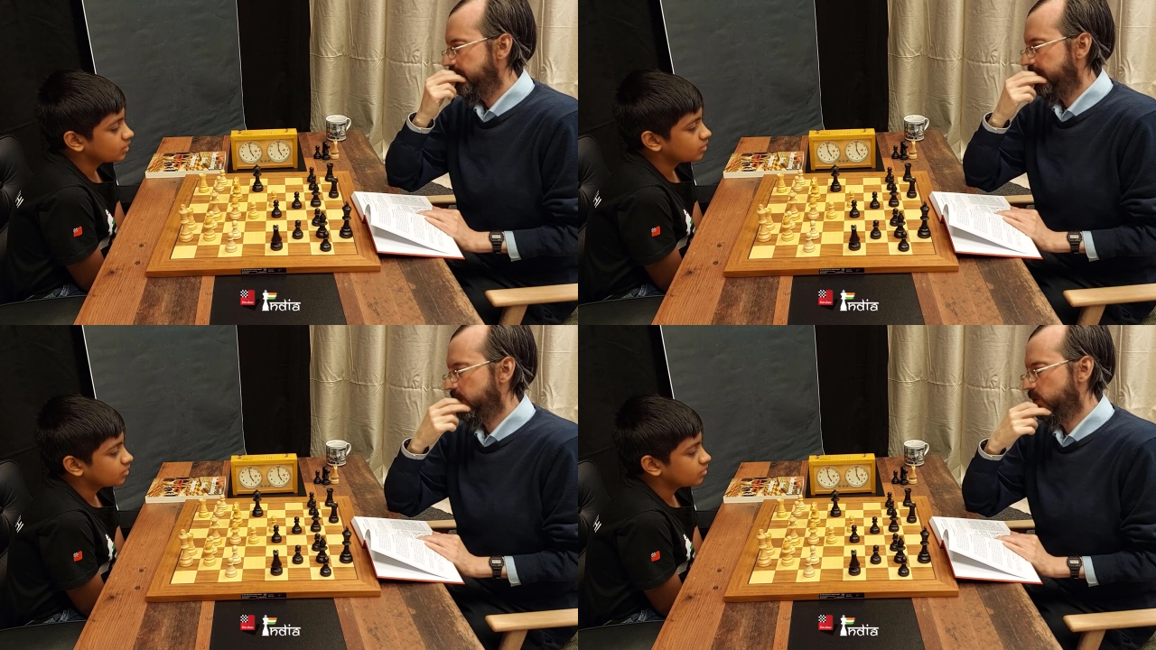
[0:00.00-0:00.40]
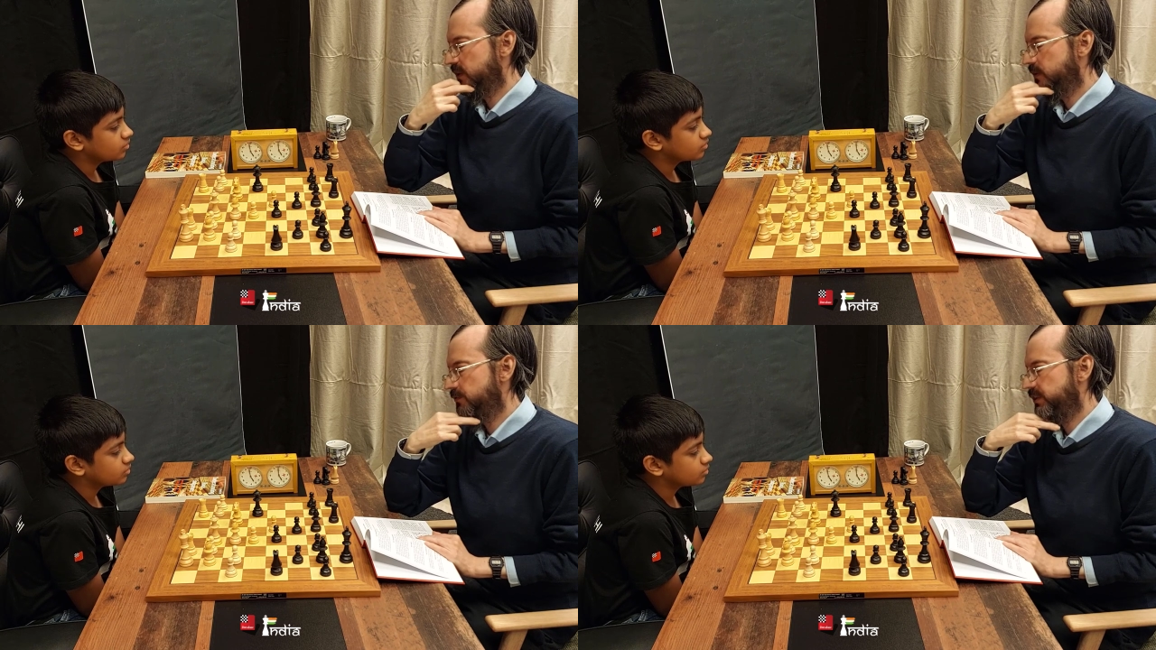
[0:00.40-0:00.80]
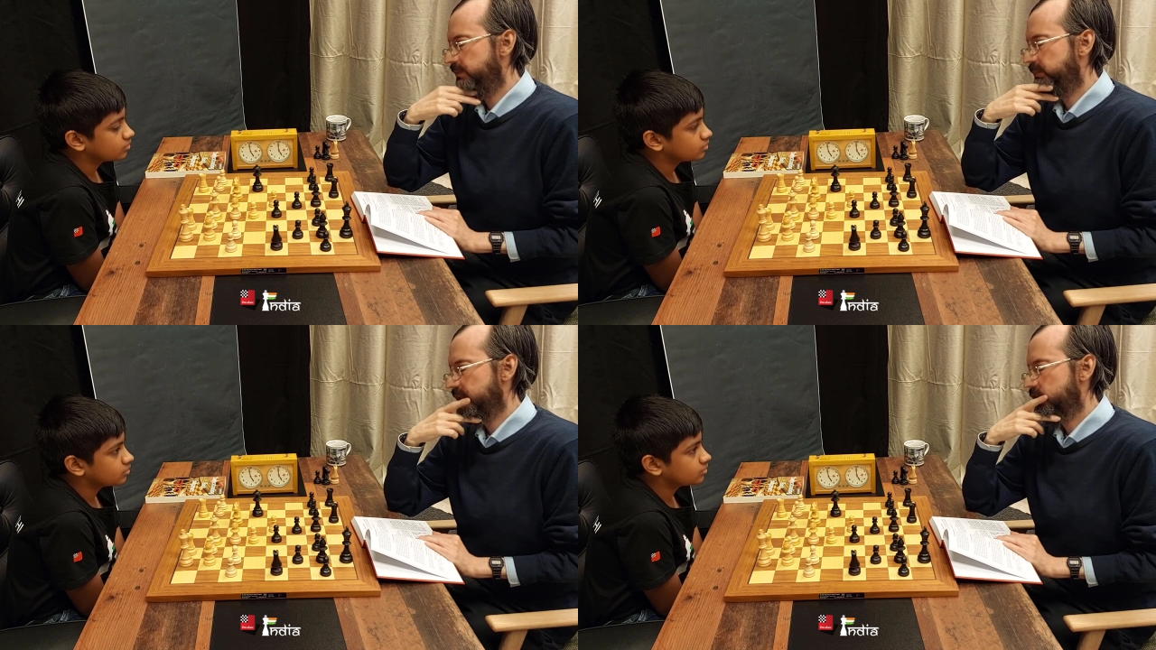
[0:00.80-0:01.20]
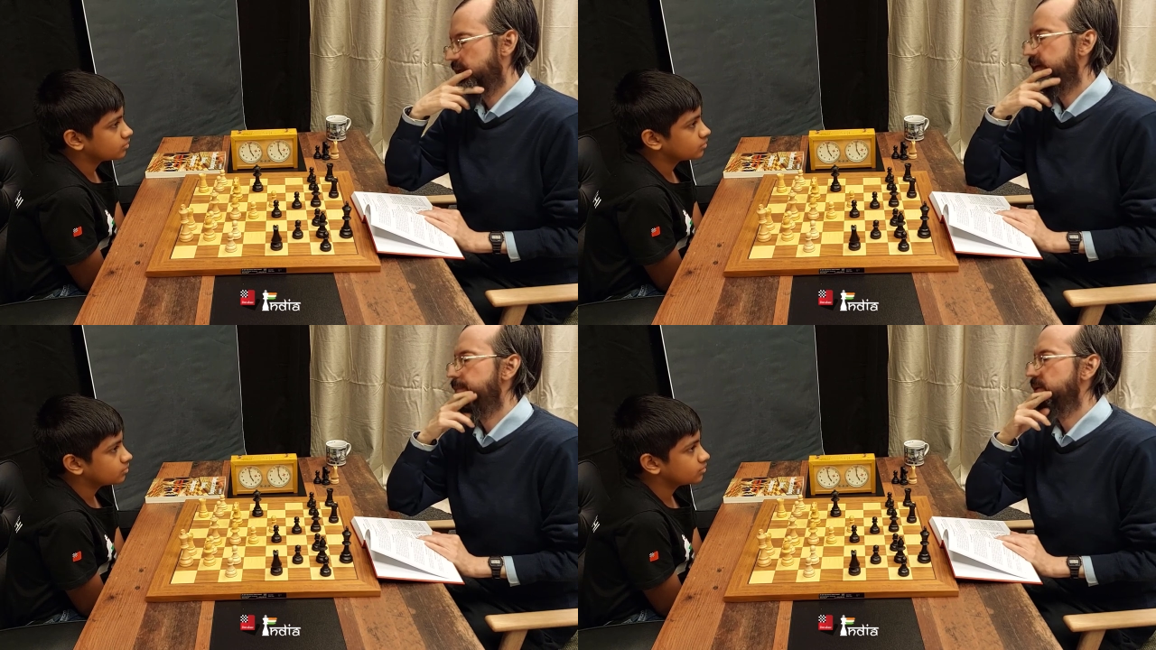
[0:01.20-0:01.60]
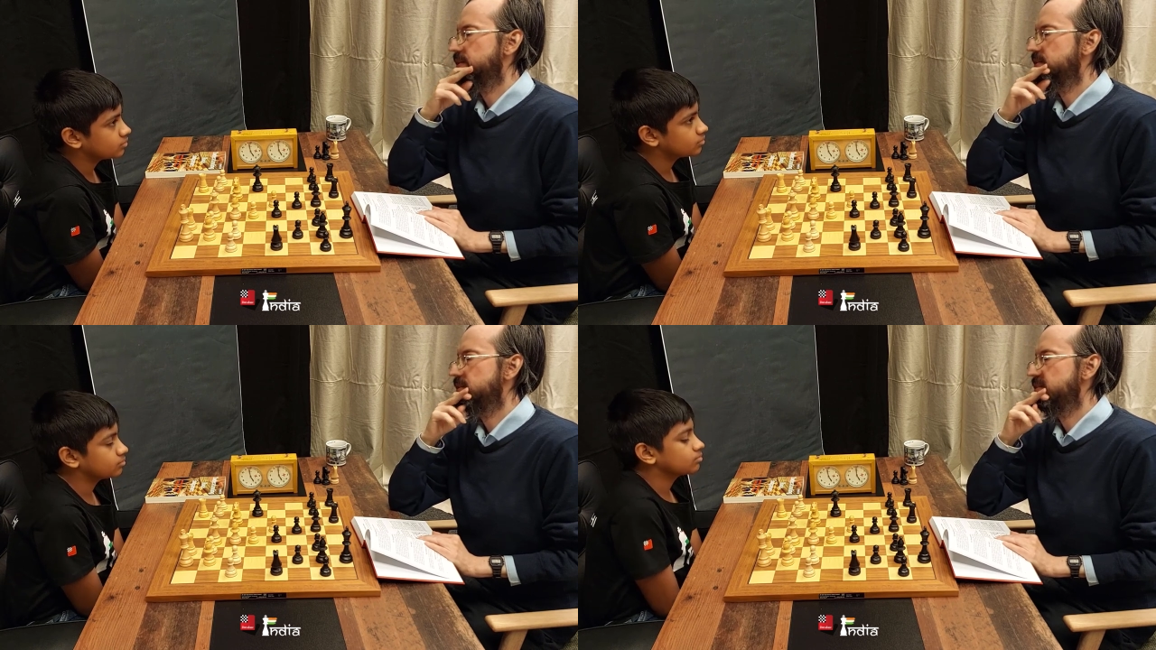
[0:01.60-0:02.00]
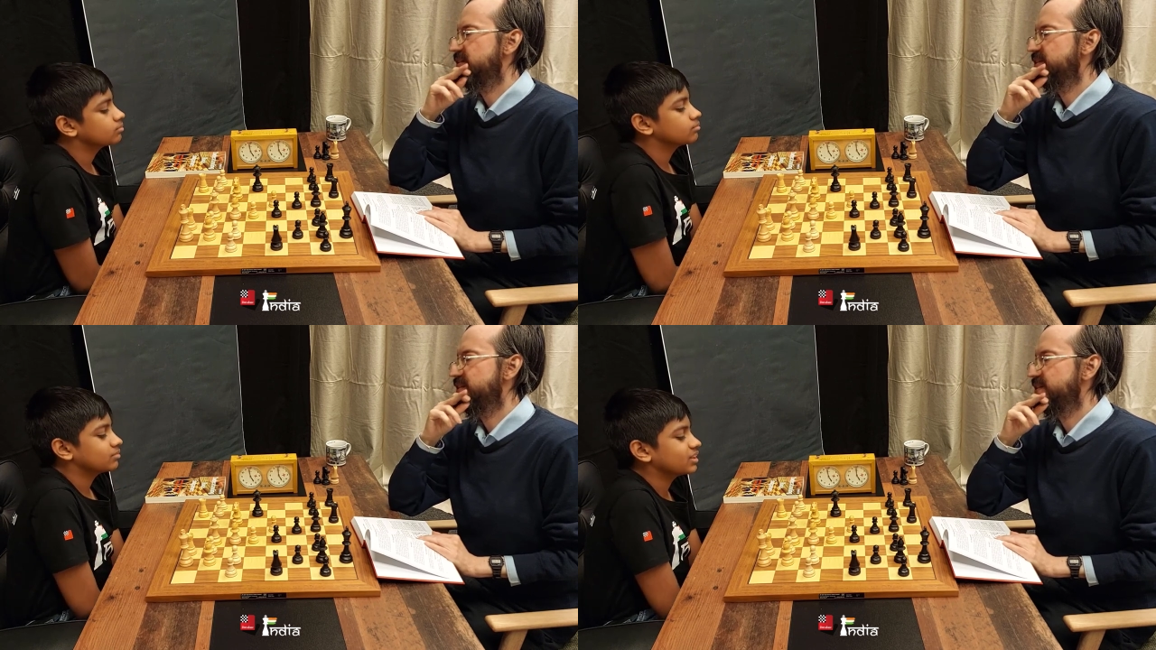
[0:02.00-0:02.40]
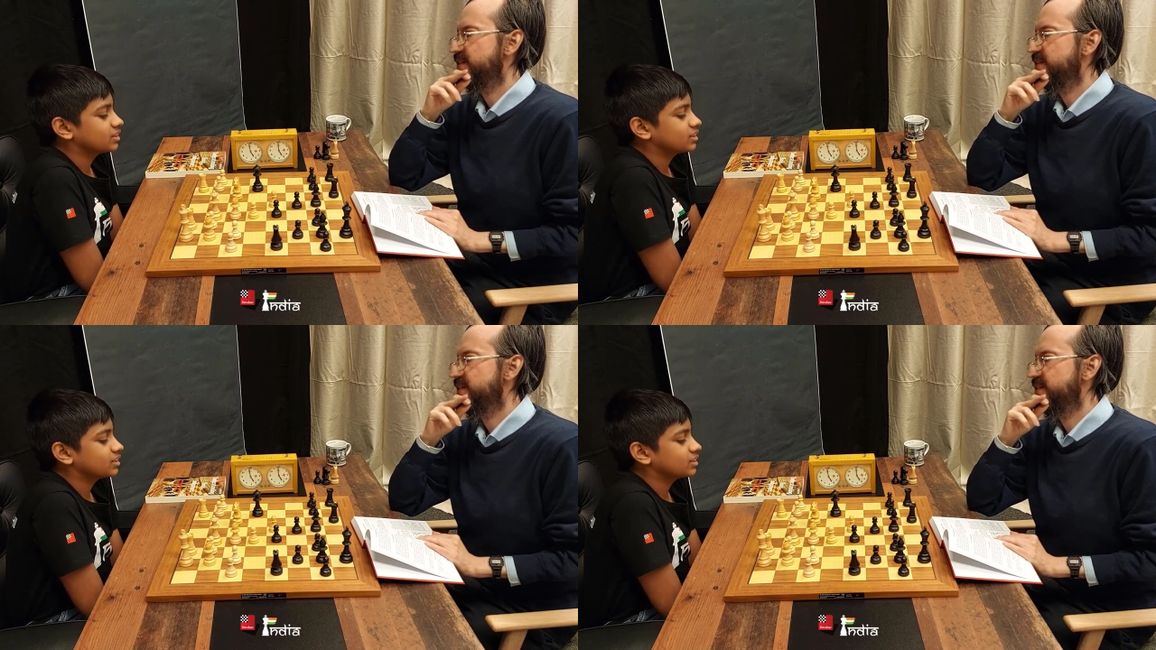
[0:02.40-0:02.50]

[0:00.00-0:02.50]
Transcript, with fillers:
Speaker 1: And you didn't win much dynamics.